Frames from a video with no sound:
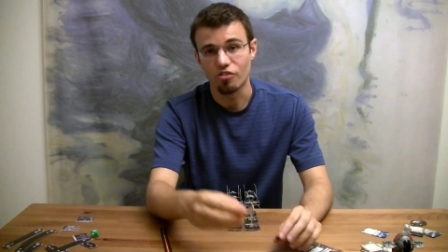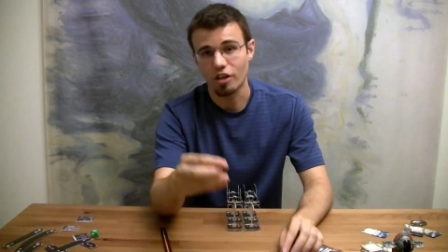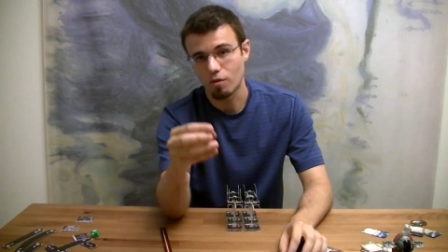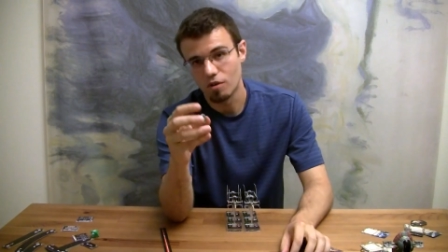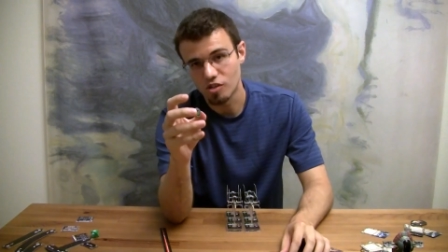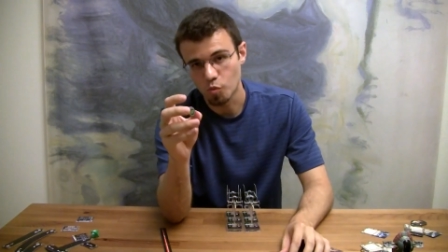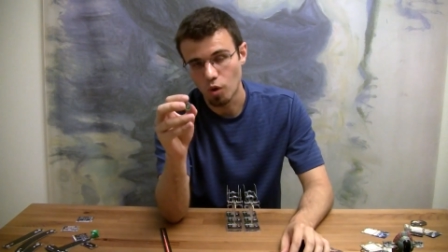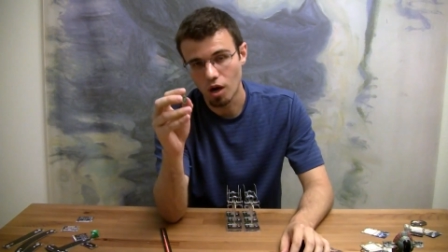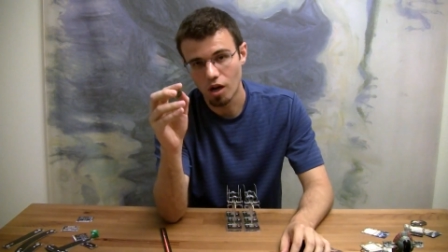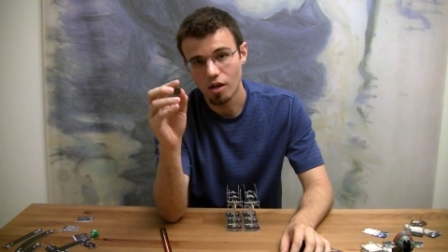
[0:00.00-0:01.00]
a second reason
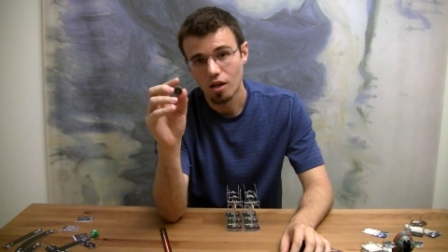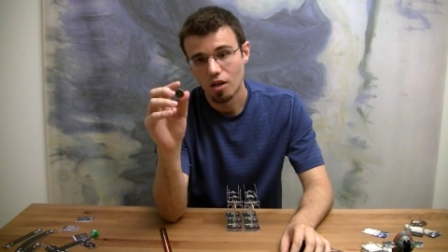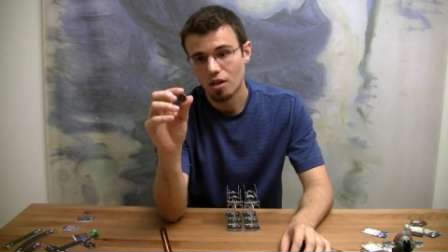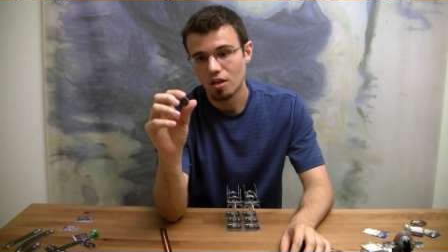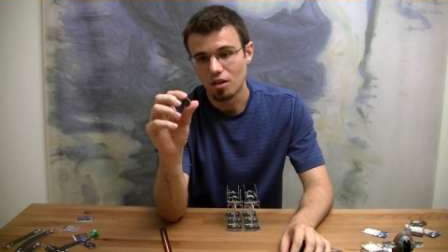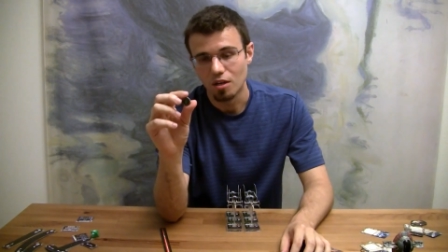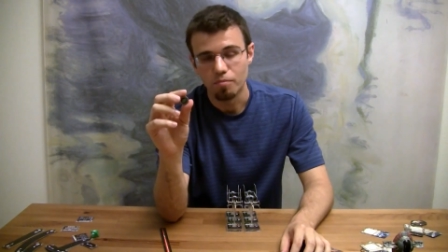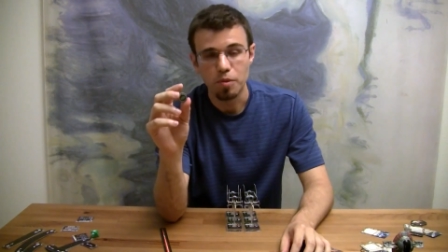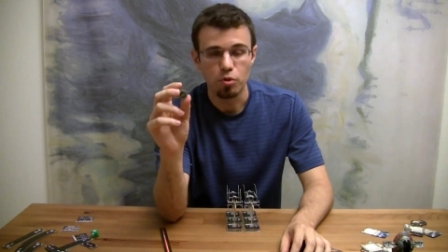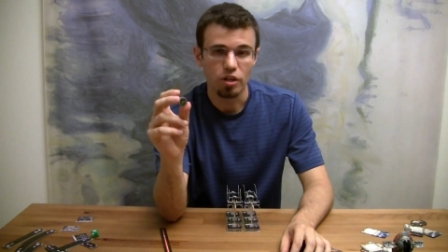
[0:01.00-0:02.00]
why
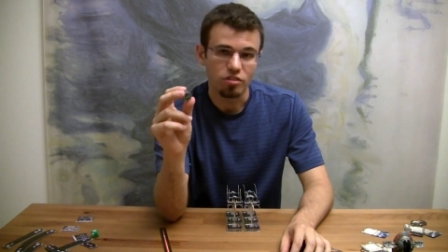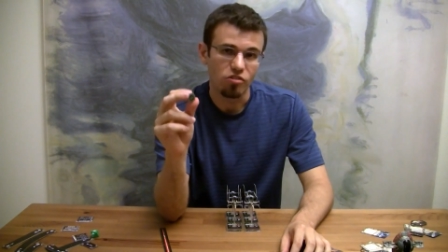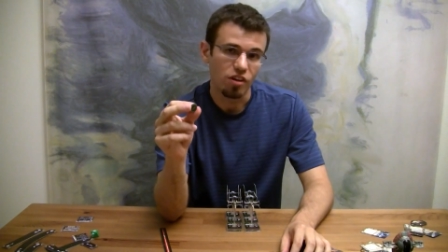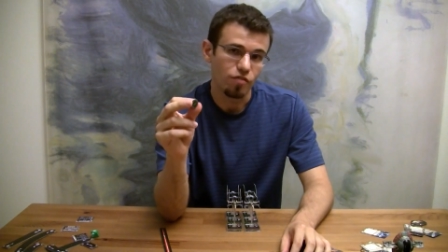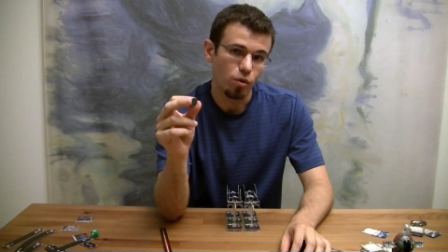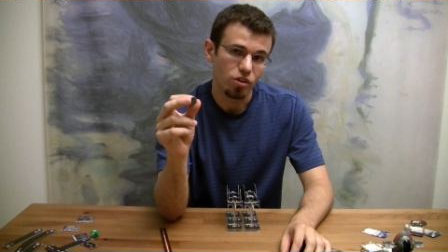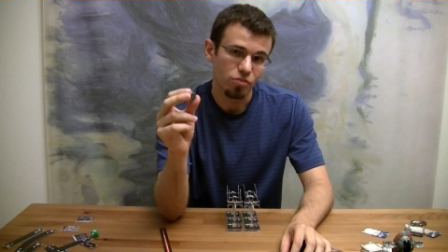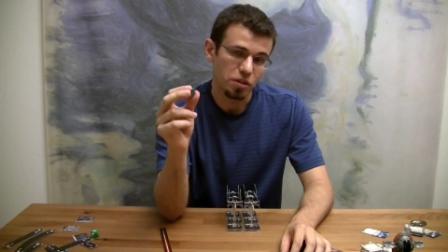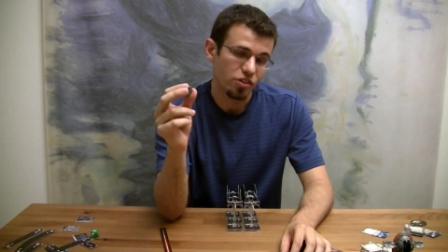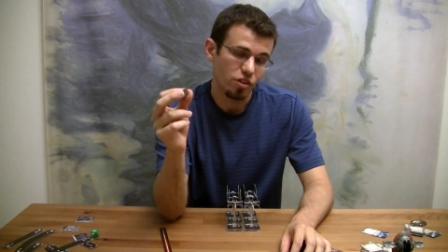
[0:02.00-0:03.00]
people like to take
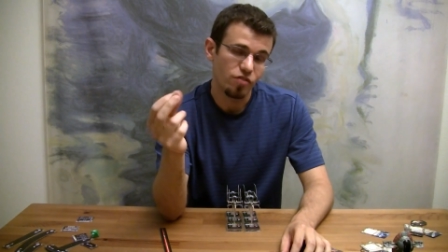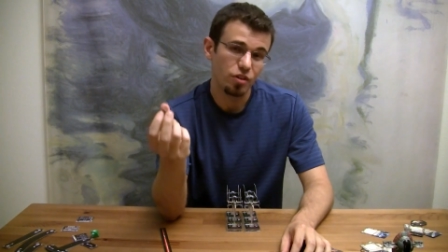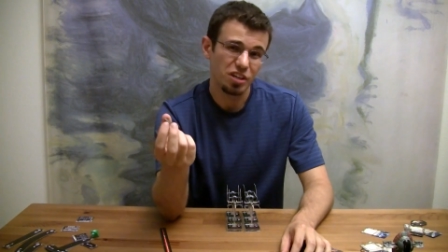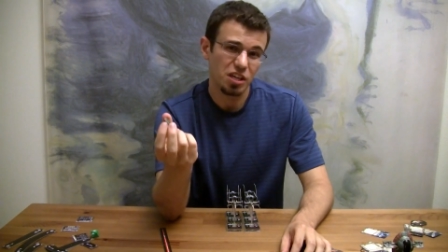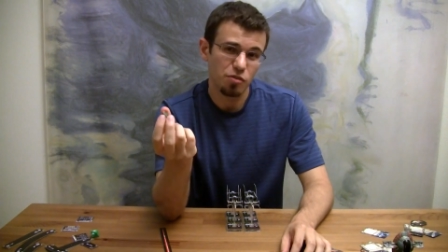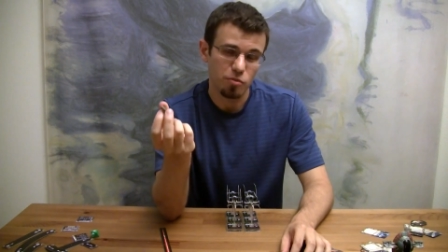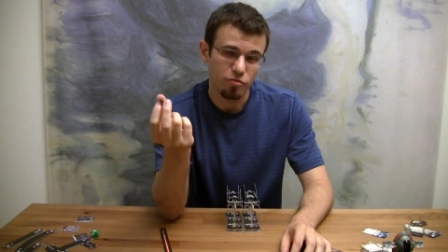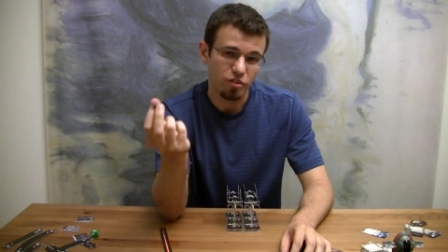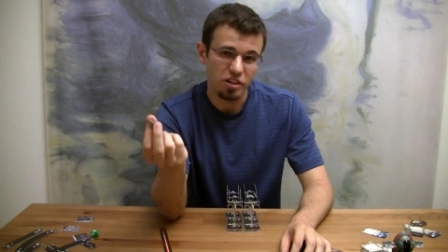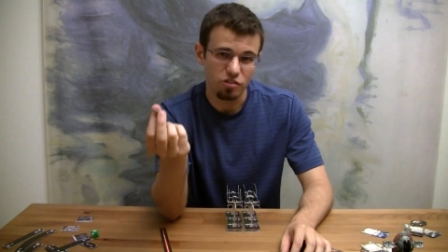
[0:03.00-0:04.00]
focus, because they feel like it gives them
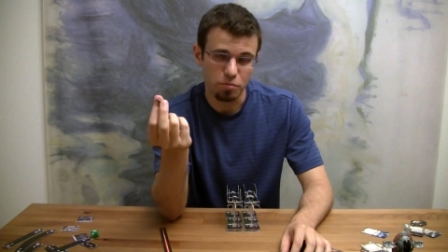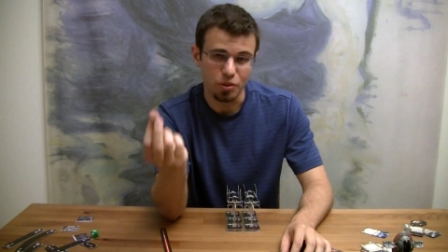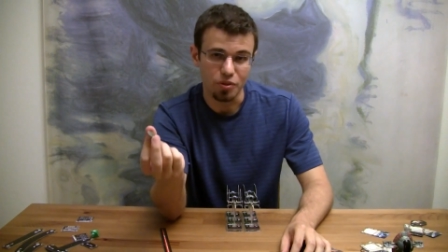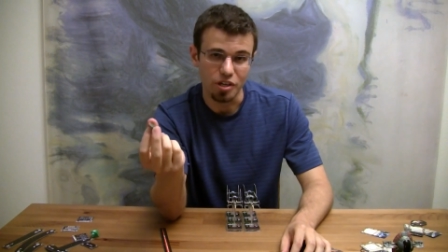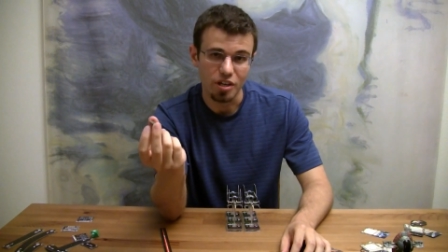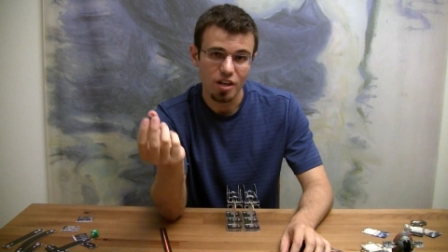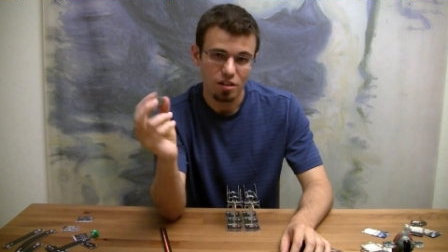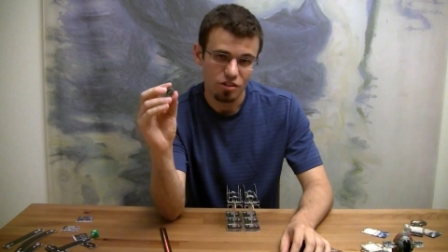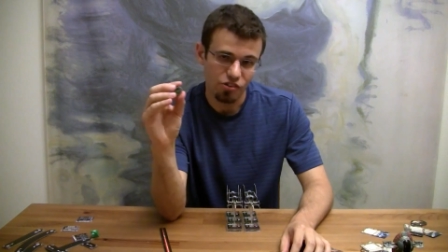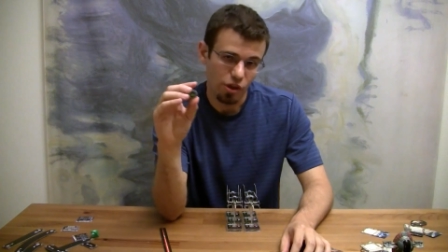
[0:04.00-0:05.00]
flexibility.
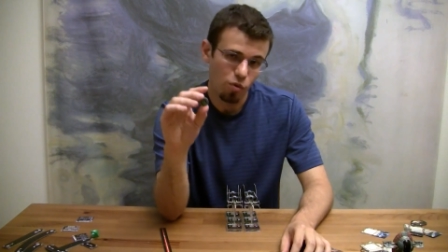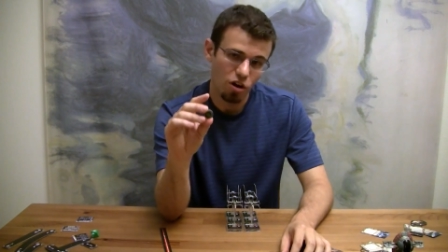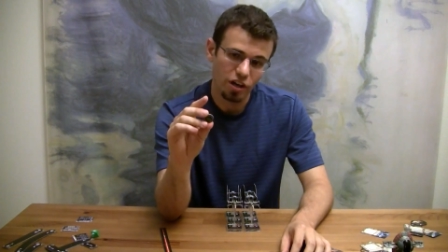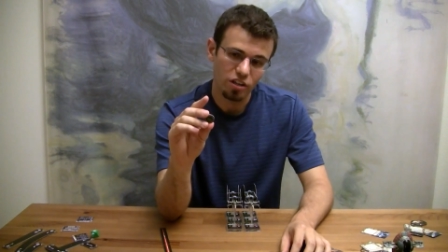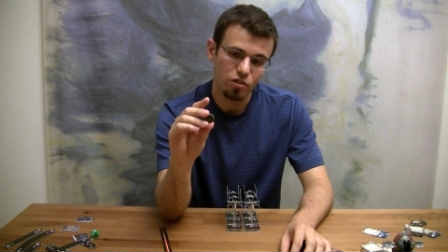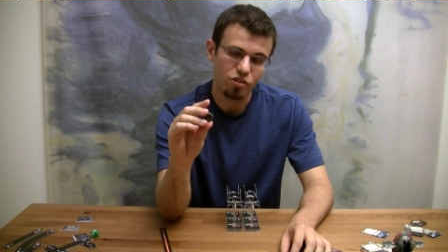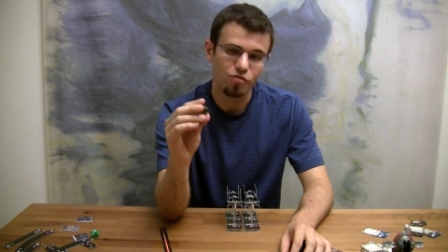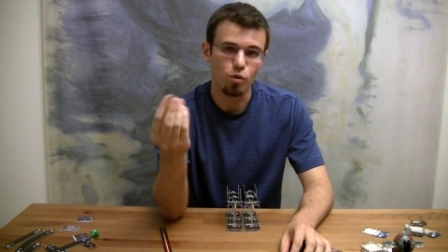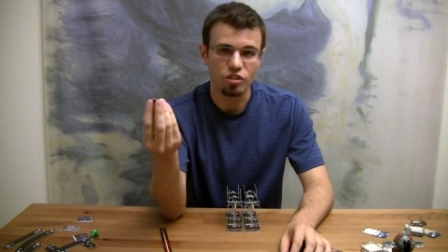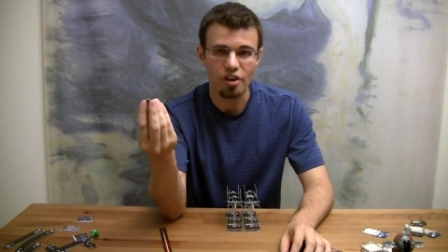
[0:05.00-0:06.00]
They're saying, well, I can use it
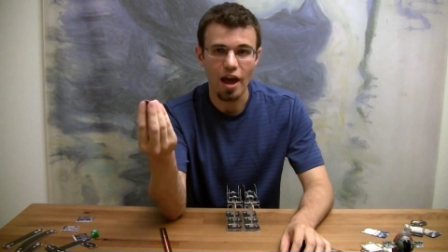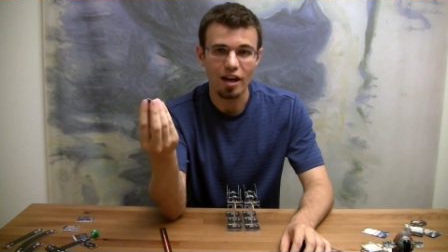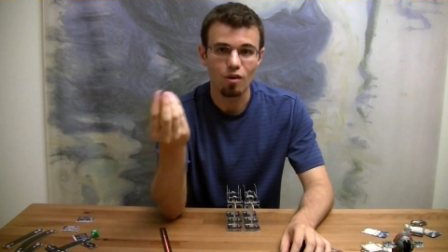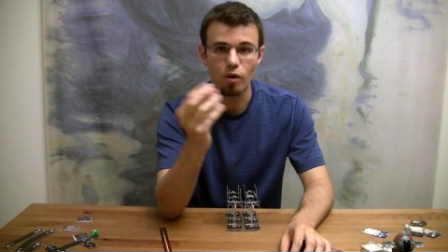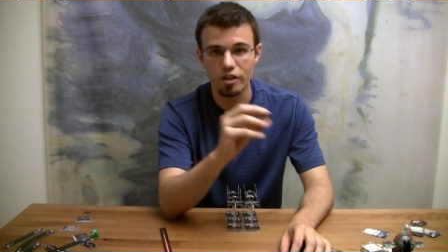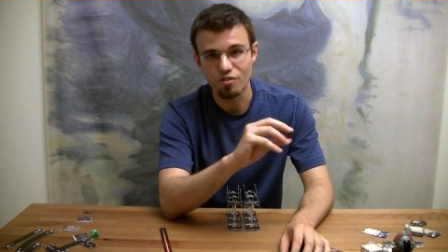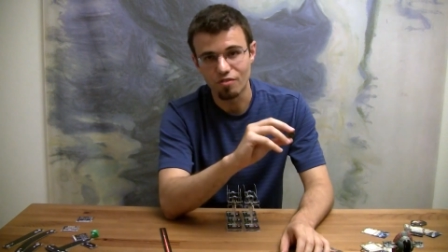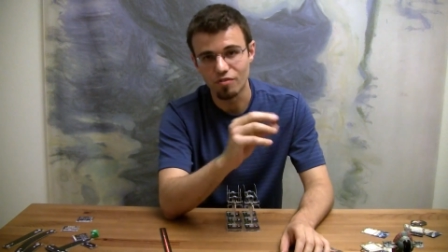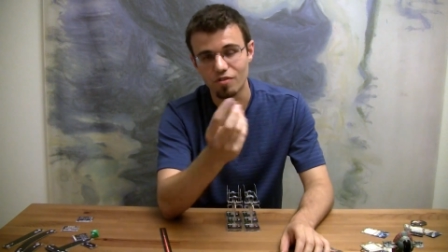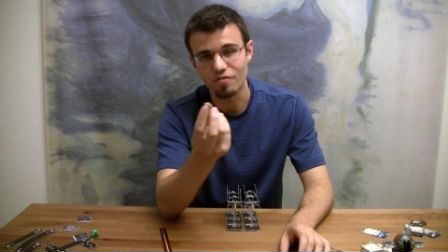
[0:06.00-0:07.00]
for attack or I can use
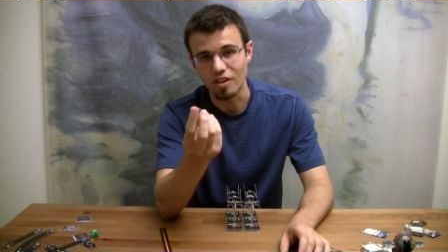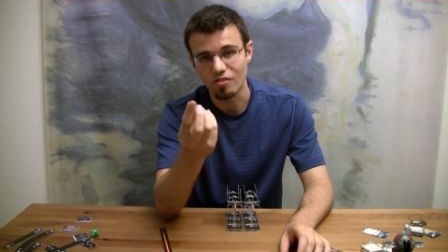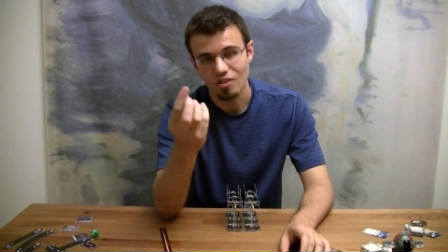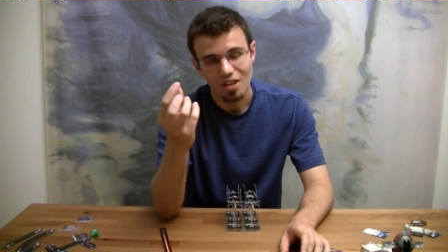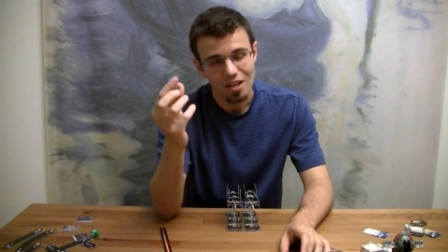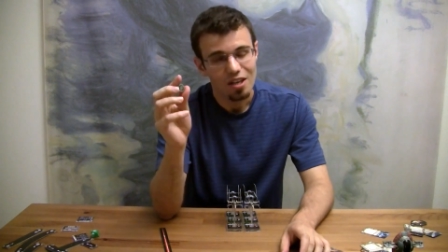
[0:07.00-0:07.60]
it for defense.